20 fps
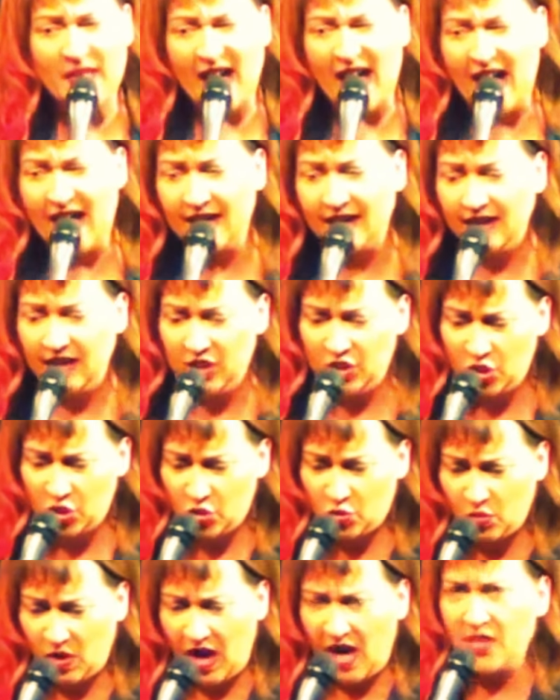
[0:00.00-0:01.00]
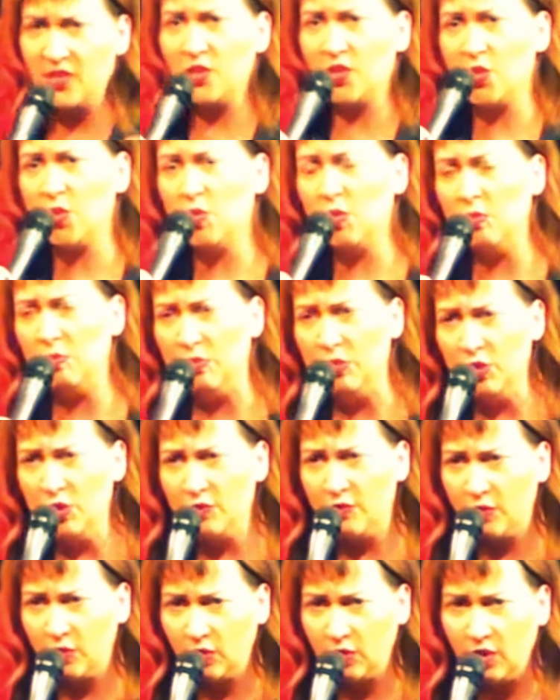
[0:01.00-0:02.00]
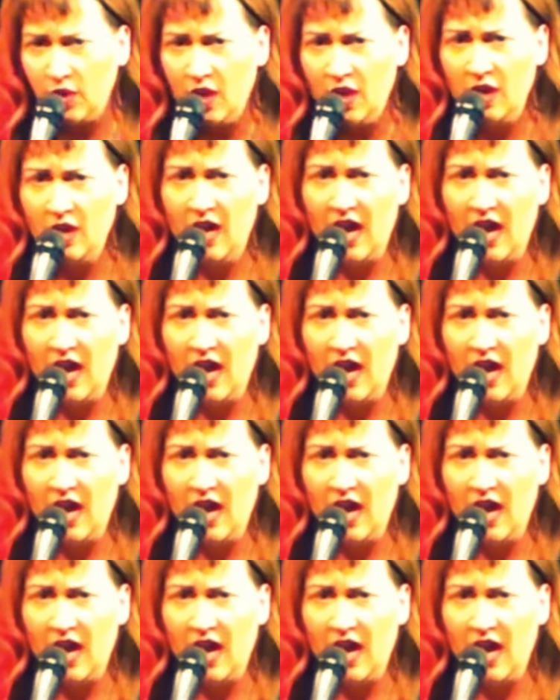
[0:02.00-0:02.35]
where the athlete strides onto a beautiful